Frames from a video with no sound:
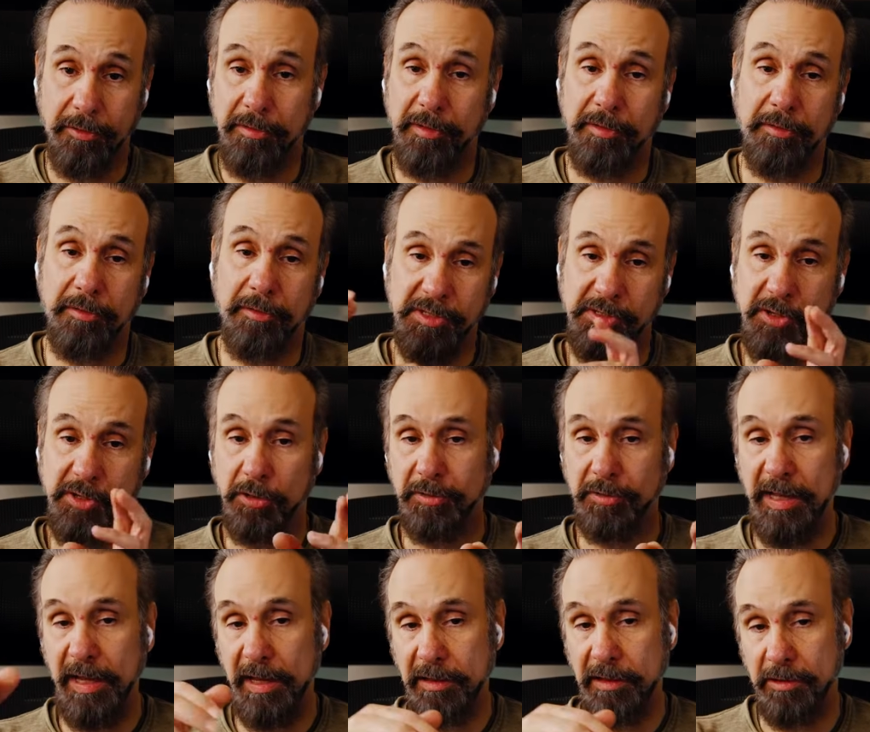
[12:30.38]
raison
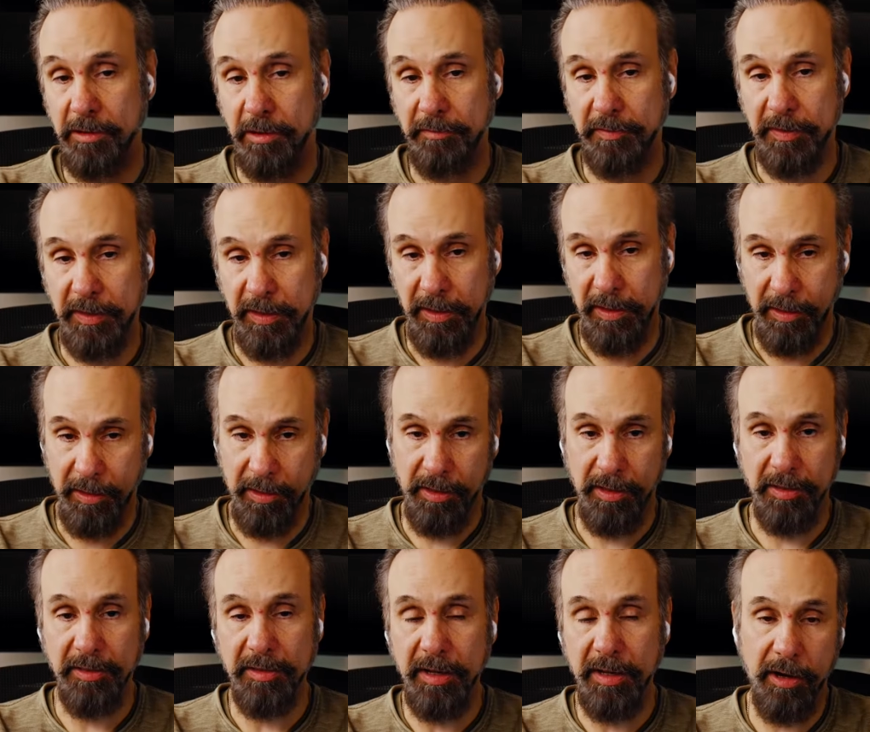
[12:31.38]
d'etre of the
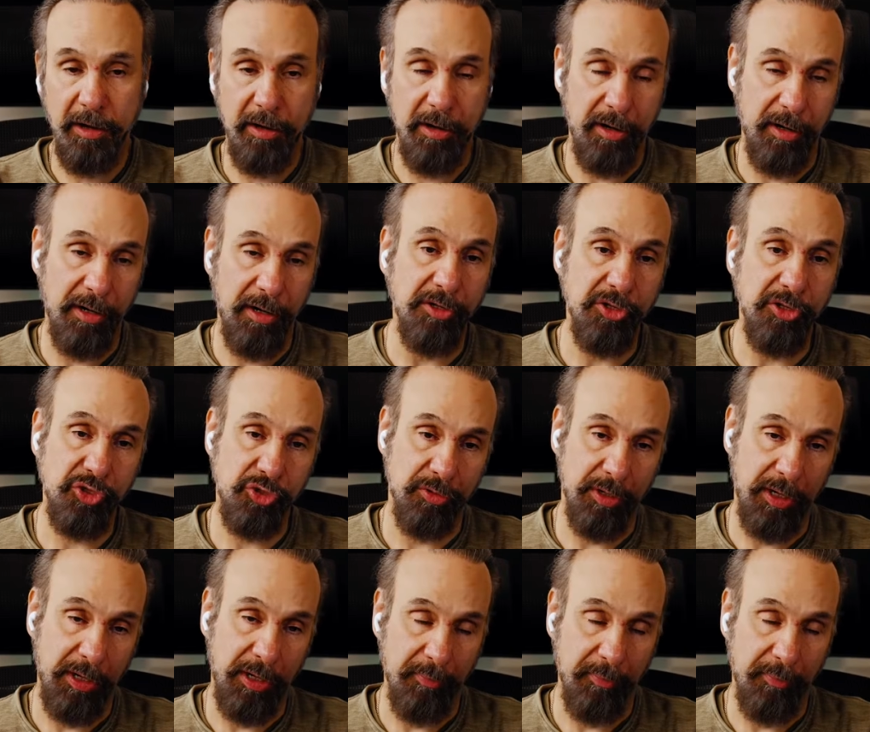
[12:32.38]
entire industry,